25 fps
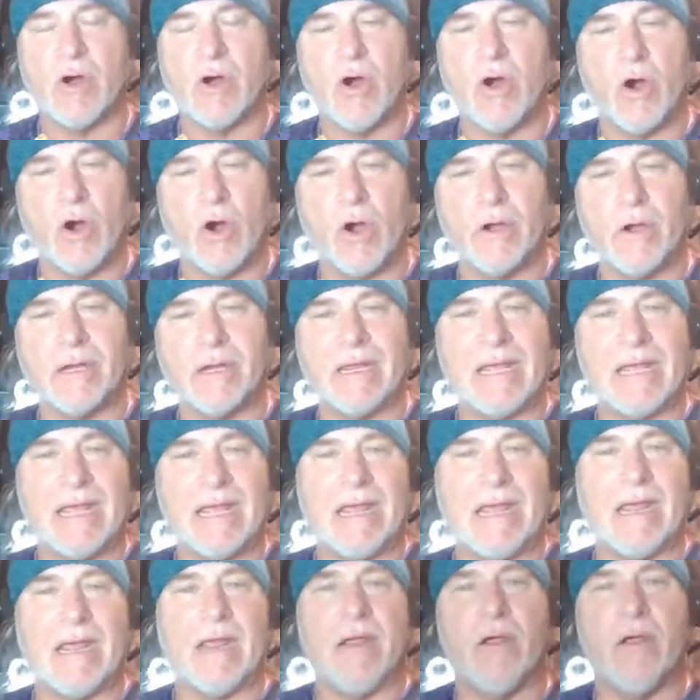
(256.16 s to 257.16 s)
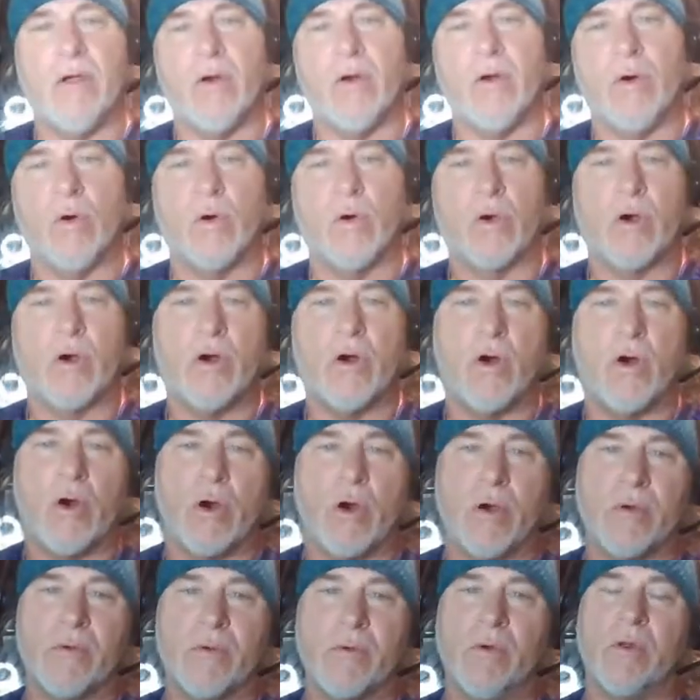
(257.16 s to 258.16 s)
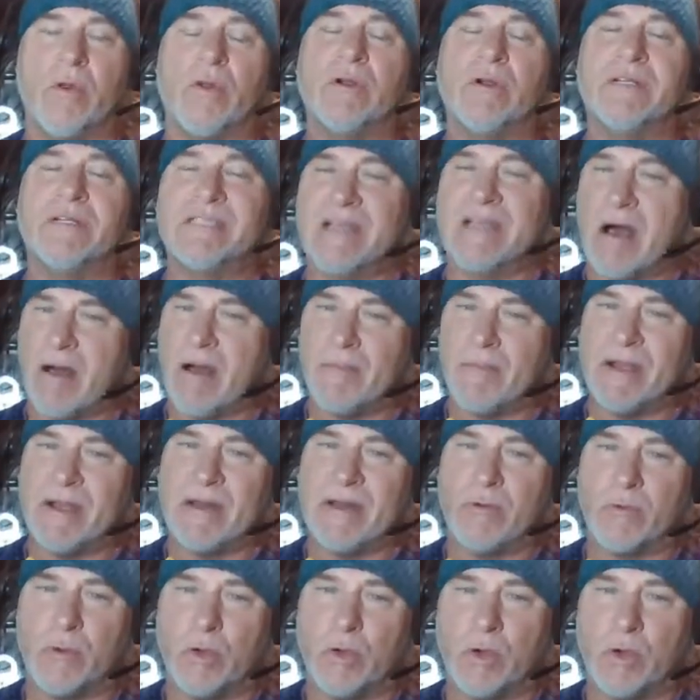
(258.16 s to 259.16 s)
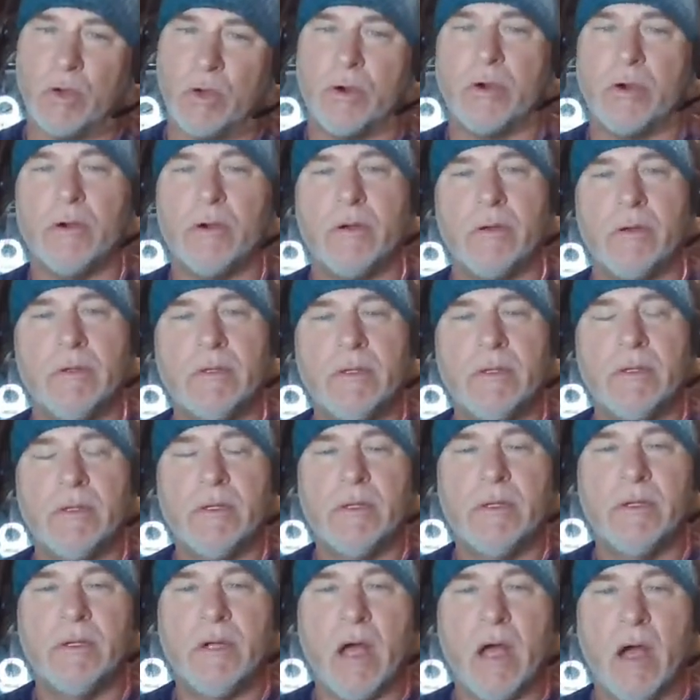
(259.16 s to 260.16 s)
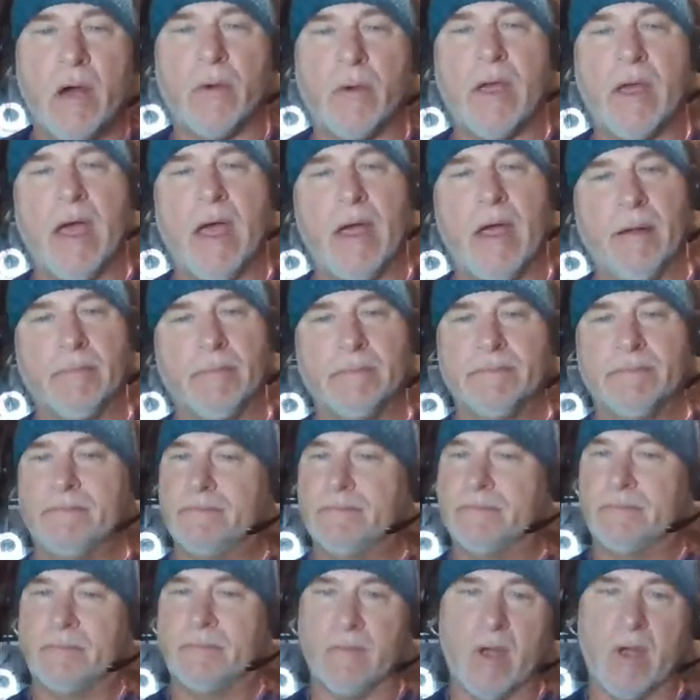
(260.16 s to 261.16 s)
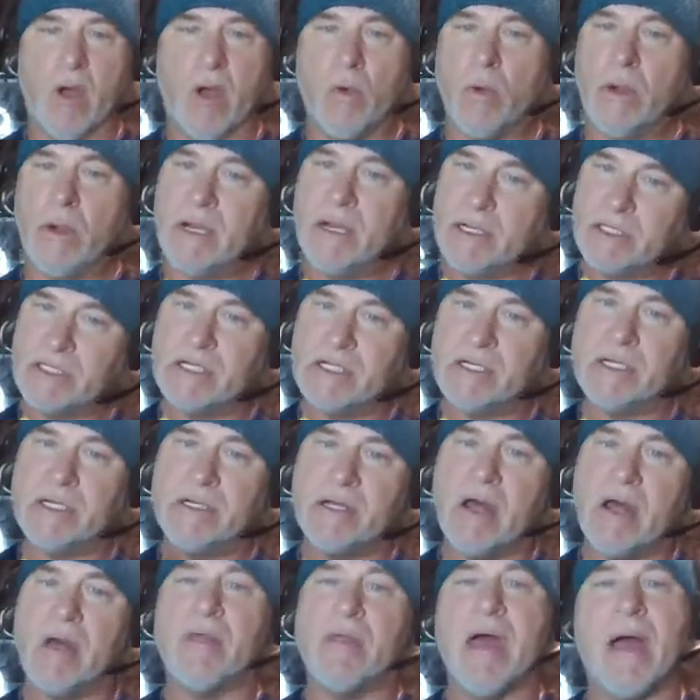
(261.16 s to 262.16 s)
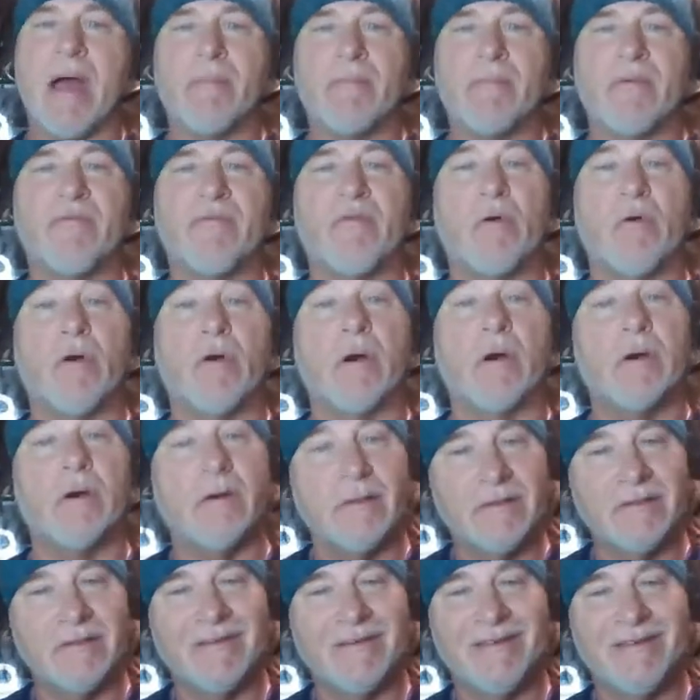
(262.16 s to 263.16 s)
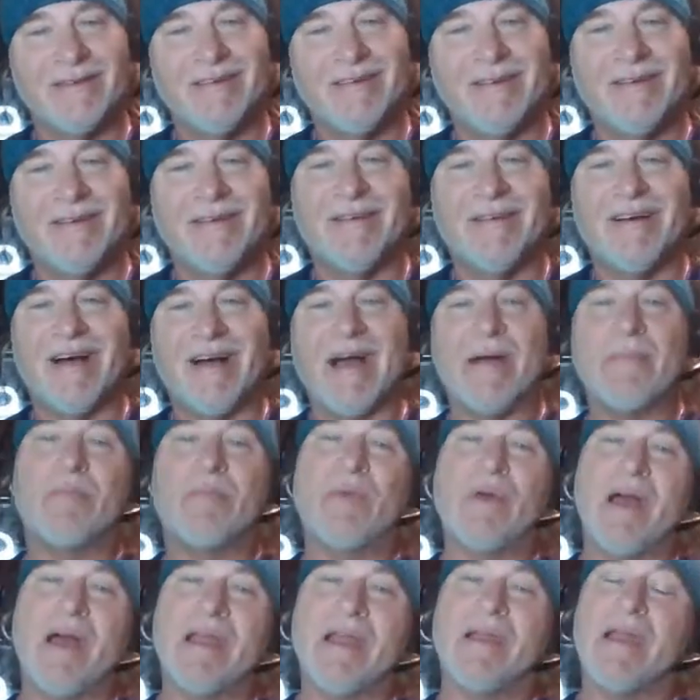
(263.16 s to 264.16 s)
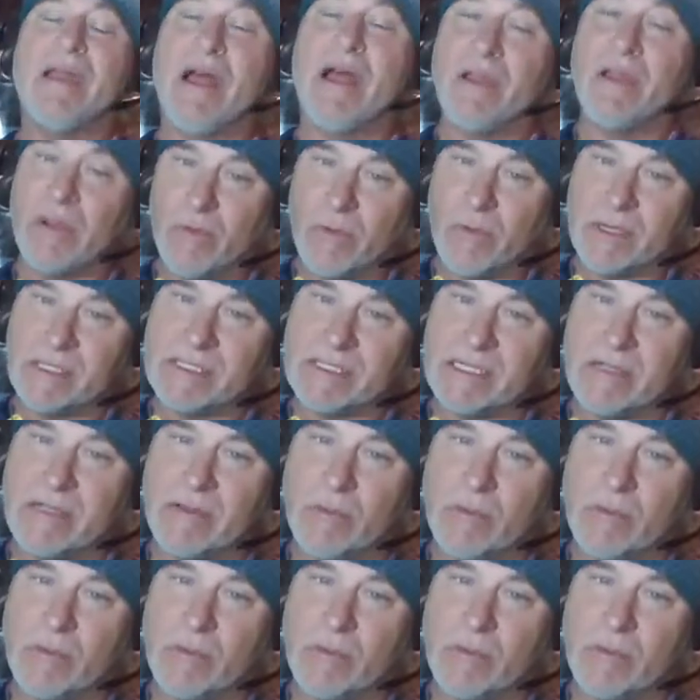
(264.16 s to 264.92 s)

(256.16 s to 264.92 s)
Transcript: hard king or hard ruler, dominant ruler. Okay, I wanted you to know that before I play you. Now, you want to see